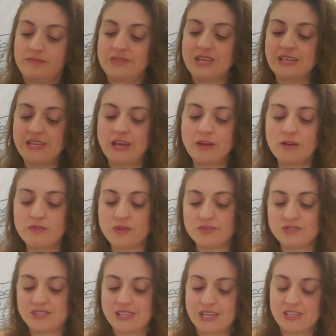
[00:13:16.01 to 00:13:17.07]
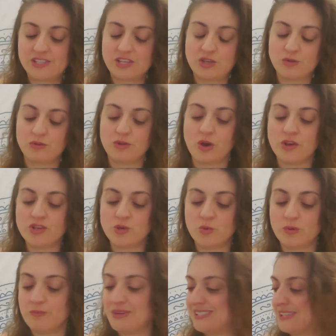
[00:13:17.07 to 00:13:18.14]
Take care of those things that you thought you were
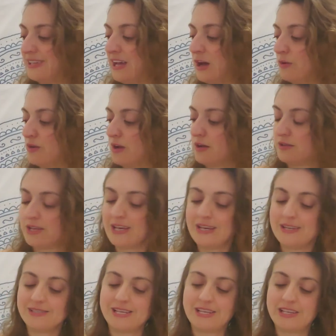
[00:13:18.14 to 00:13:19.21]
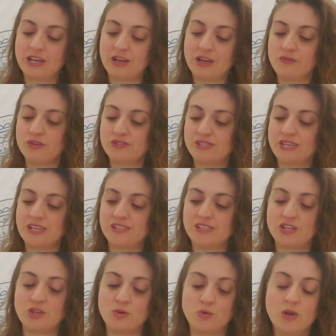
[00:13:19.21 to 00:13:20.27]
missing out on. Take care of those things
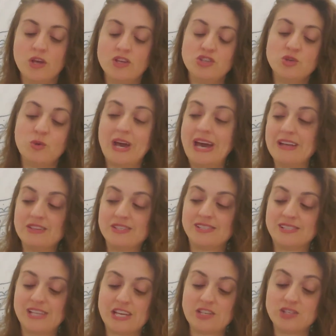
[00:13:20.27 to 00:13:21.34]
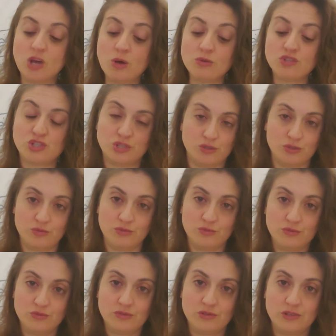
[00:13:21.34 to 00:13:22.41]
that you you had to say no to.
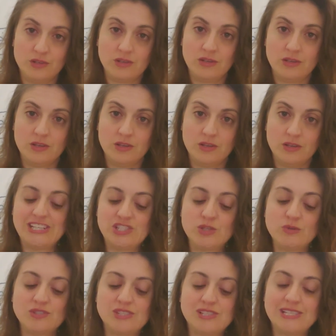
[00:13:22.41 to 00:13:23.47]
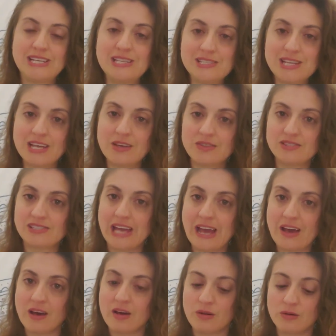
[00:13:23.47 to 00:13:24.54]
It's those details
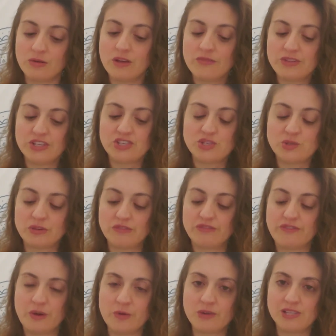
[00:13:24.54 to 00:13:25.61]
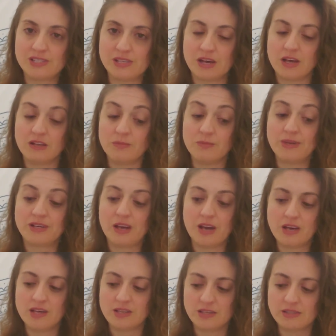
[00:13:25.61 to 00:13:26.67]
now that you can focus on
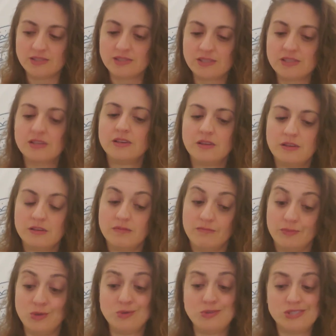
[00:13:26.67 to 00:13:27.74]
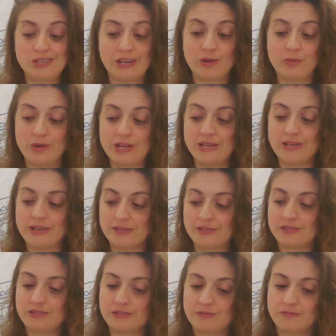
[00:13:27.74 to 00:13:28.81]
because you just got a
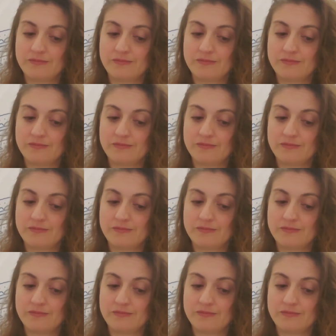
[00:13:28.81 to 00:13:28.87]
raise